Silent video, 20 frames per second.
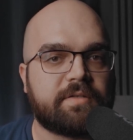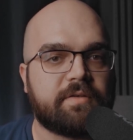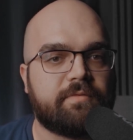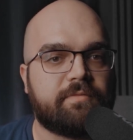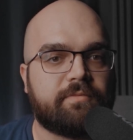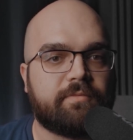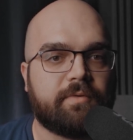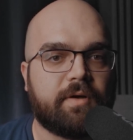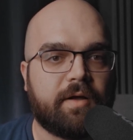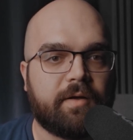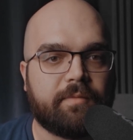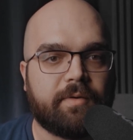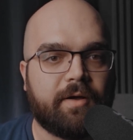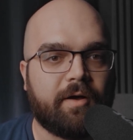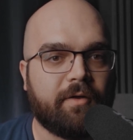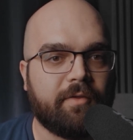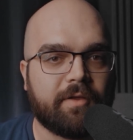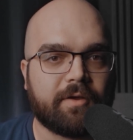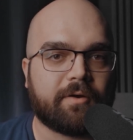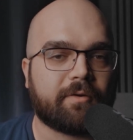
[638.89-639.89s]
of
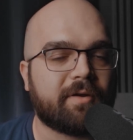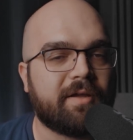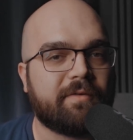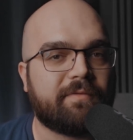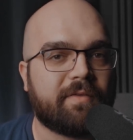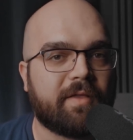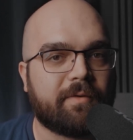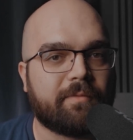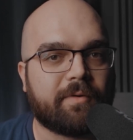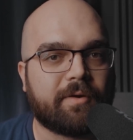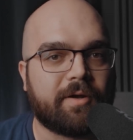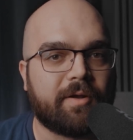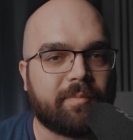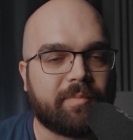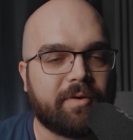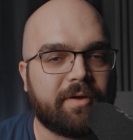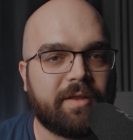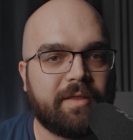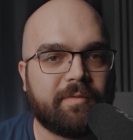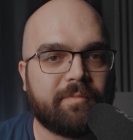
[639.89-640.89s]
all the grief that we're going to
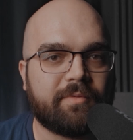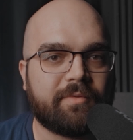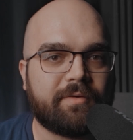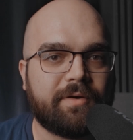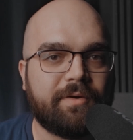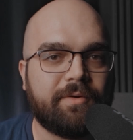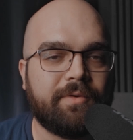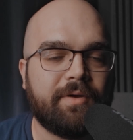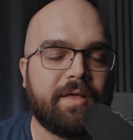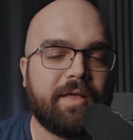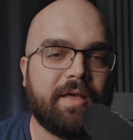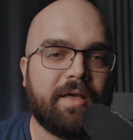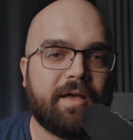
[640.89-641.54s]
put him through.